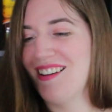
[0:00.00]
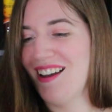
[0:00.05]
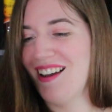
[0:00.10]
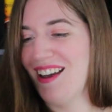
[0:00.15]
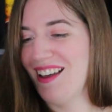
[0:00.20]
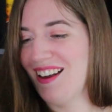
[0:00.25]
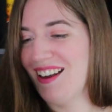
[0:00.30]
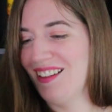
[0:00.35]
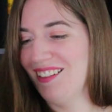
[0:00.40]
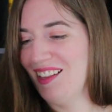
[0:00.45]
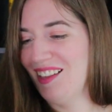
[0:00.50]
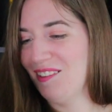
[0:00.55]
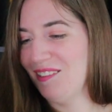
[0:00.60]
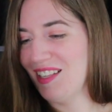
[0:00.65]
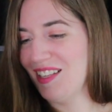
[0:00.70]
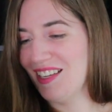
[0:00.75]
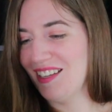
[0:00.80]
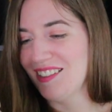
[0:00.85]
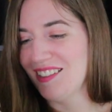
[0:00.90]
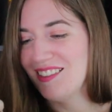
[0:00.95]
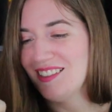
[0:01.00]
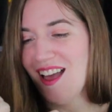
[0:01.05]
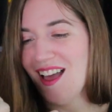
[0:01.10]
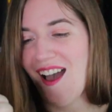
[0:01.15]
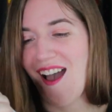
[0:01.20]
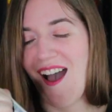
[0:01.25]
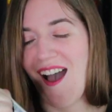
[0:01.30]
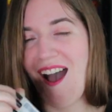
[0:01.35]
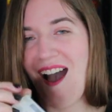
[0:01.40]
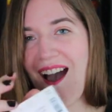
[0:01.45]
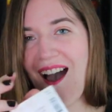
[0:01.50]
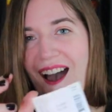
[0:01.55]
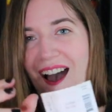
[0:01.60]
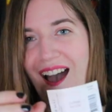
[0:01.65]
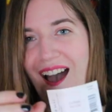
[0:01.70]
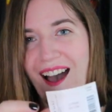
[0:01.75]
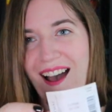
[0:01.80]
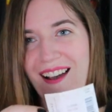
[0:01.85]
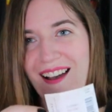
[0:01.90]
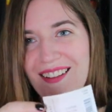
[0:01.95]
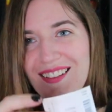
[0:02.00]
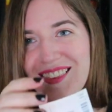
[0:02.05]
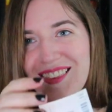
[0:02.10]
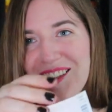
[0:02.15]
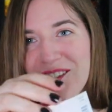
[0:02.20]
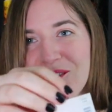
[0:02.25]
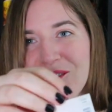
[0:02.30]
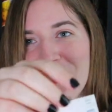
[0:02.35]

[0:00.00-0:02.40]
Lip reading: god, I love these. They're